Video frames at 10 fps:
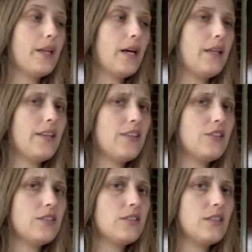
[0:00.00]
I think
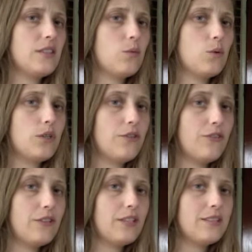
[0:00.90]
there's the word
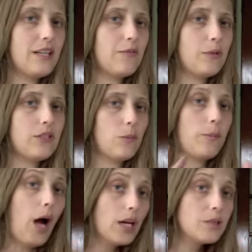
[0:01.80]
for these kind of pleats are
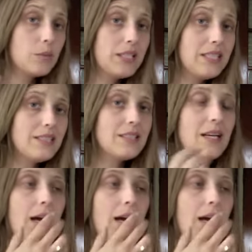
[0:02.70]
box pleats,